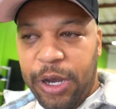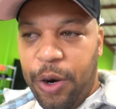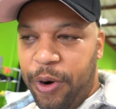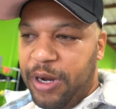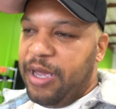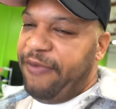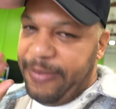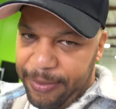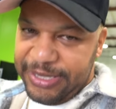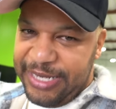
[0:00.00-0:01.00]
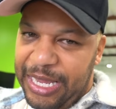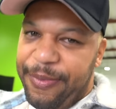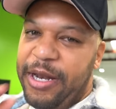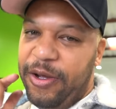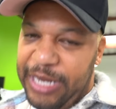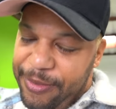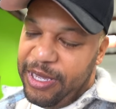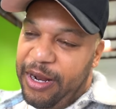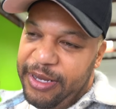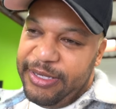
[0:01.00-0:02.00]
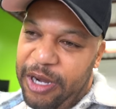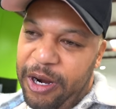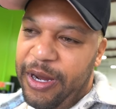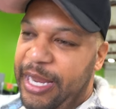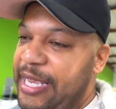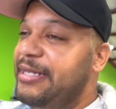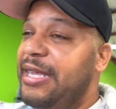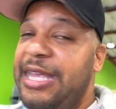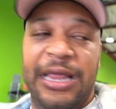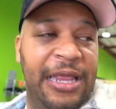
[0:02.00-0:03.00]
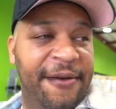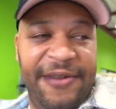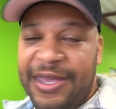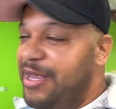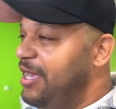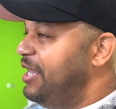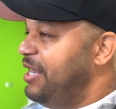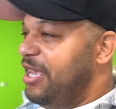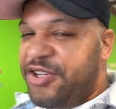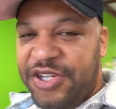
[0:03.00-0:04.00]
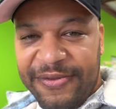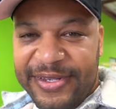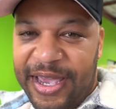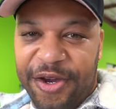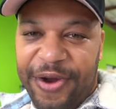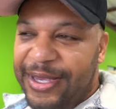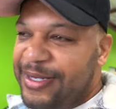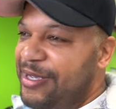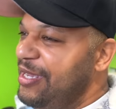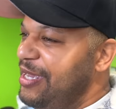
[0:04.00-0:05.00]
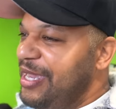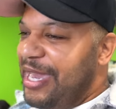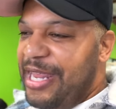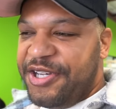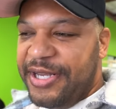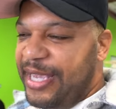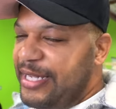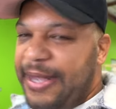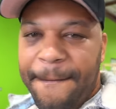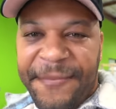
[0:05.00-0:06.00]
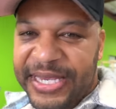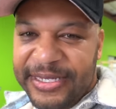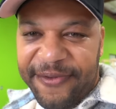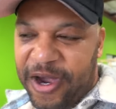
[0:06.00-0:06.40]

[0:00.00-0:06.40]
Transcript: it could work, if I'm not mistaken. But I know Damon got on this car and he said he loved it. It shifts like crazy. And it's just, it's a beast of a